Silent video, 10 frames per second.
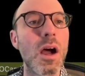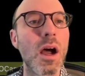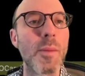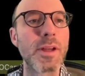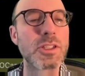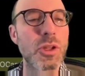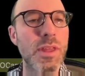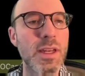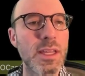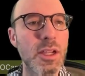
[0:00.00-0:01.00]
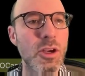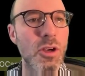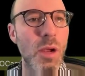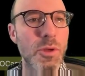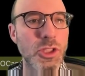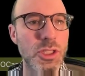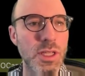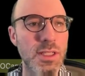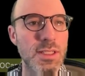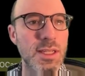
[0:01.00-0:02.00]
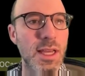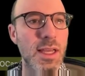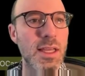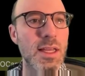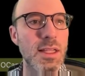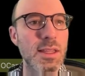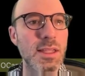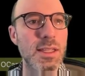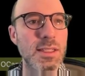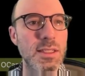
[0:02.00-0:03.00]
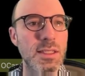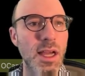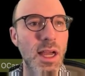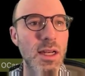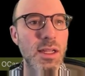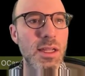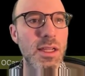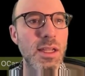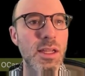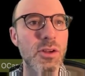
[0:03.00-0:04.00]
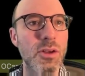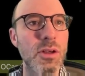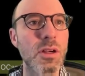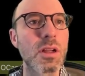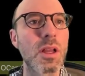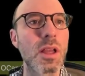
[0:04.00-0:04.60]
And so then here I'm just going to say list.iter,